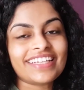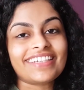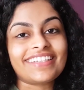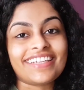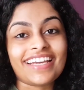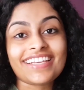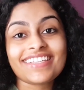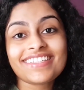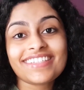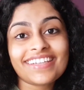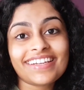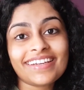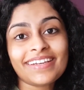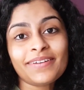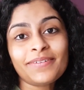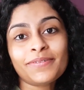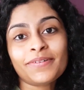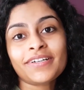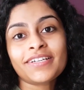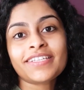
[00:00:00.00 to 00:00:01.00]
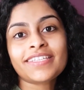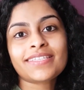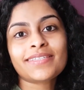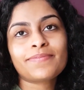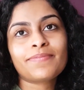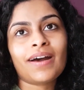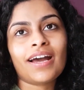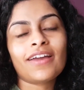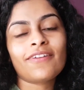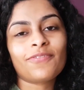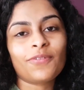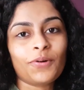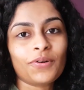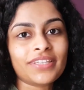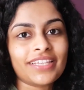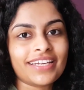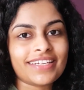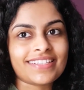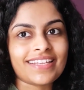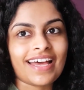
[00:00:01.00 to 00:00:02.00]
Yesterday was my fourth
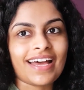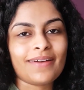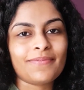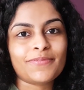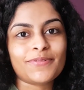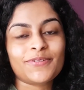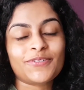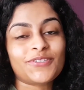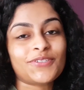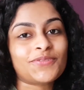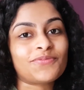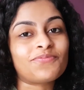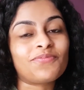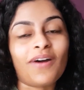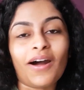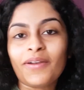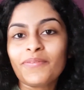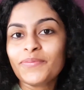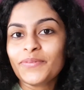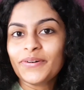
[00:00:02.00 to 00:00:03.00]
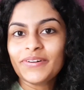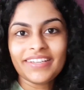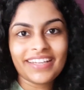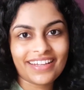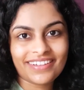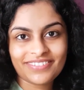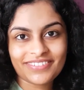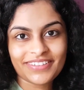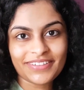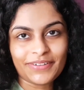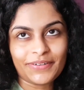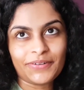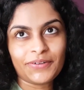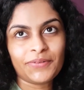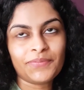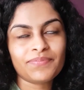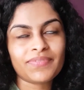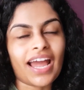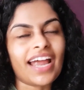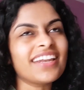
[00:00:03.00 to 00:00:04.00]
exam, so just one more left to
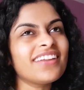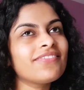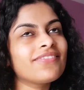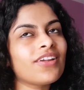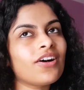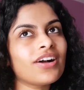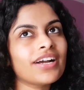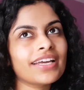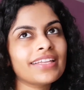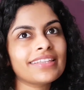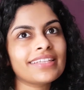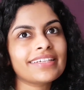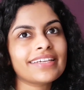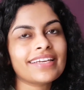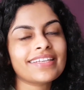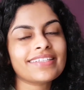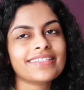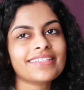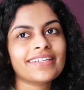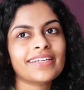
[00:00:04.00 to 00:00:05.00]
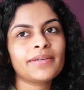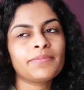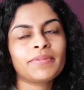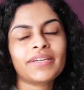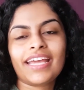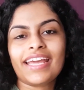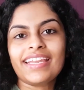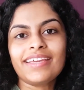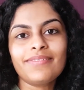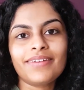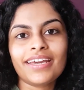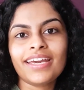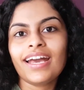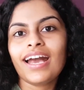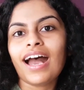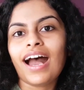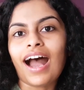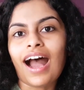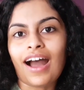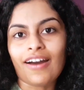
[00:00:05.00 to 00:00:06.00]
go. I didn't vlog anything yesterday, but anyway,
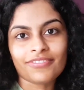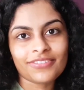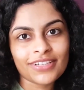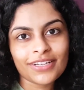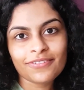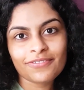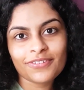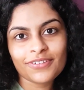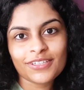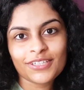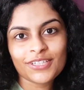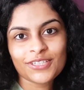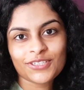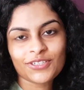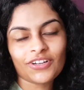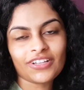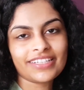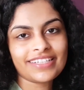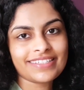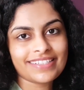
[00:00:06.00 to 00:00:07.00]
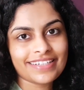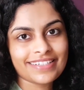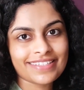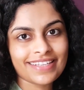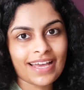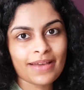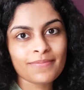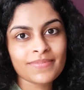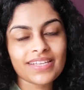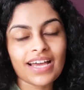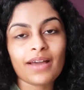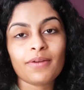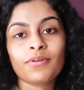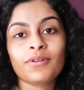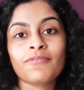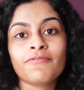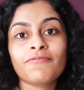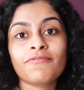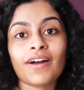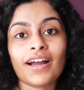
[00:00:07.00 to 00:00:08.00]
after I finish all these exams, I
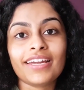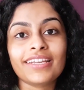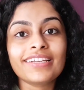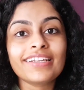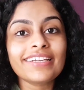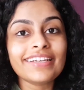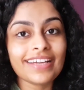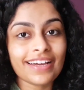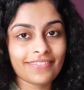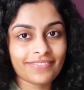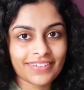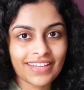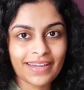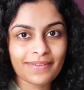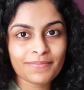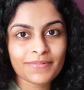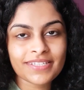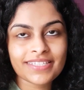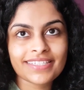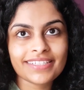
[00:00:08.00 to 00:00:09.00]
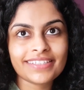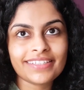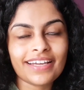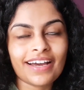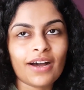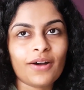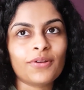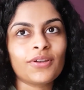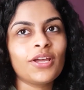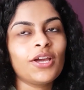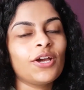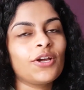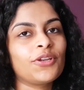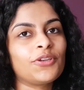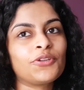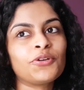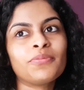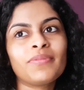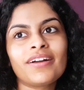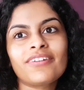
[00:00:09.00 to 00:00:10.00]
will finally have time to sit down,
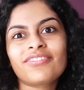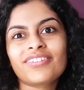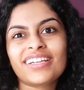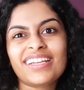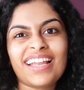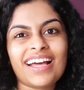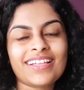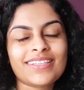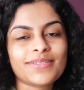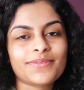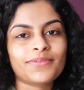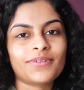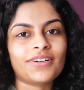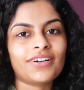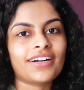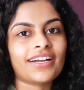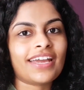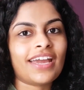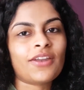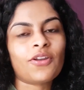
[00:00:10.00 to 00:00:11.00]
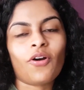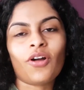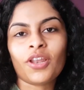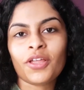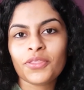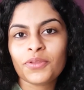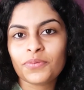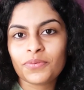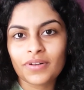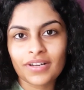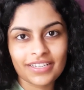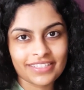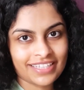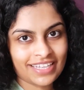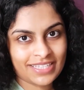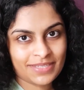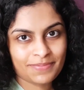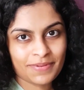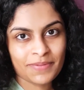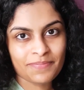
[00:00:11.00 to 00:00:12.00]
do my freelance work and all of the work
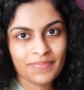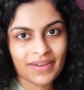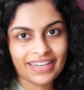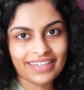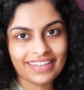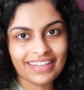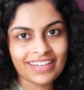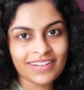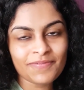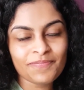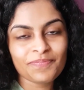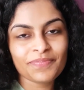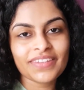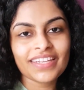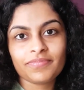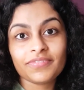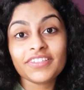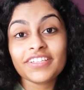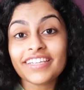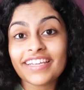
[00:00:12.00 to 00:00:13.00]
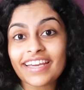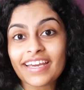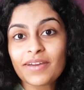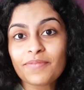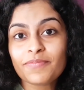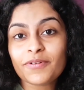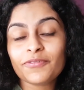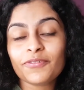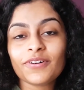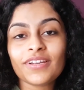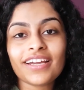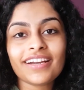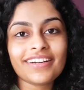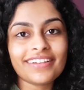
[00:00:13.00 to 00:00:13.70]
that's been pending. Today, before I